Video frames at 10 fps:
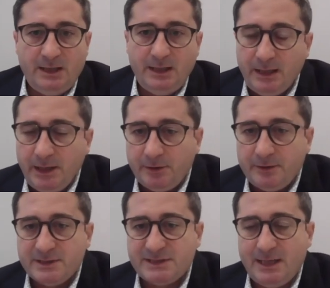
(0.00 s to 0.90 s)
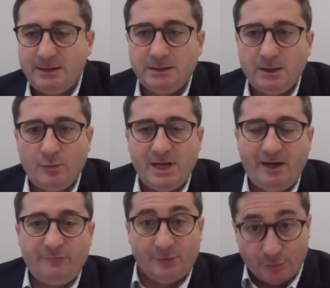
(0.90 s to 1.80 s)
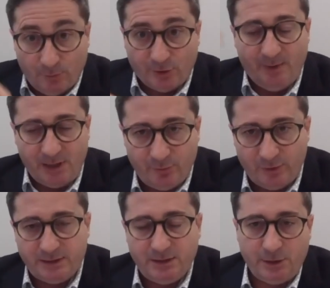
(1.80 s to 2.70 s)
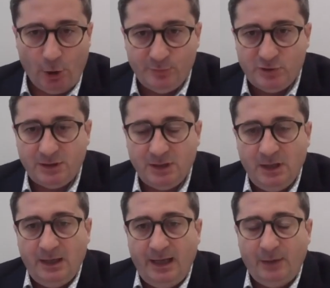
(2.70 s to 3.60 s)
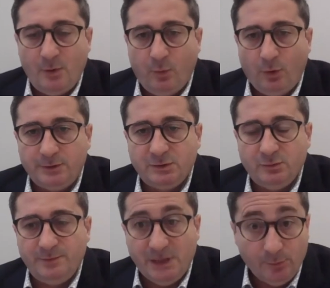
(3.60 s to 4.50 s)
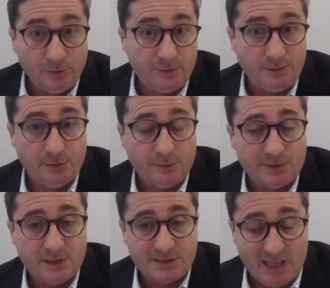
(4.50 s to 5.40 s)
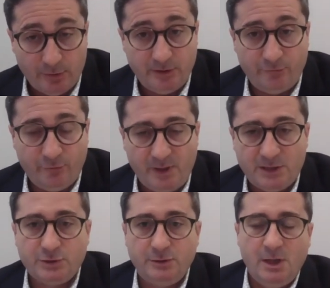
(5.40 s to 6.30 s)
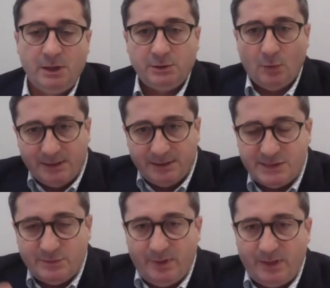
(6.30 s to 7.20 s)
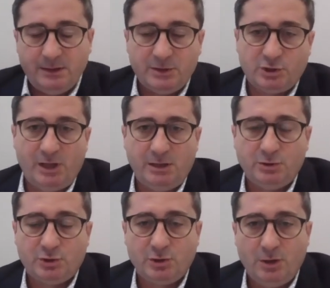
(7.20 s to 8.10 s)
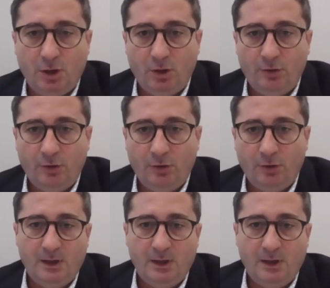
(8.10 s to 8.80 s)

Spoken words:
In here, instead, we have the robot manipulating the object, and we want to be able to use sound information to anticipate the change of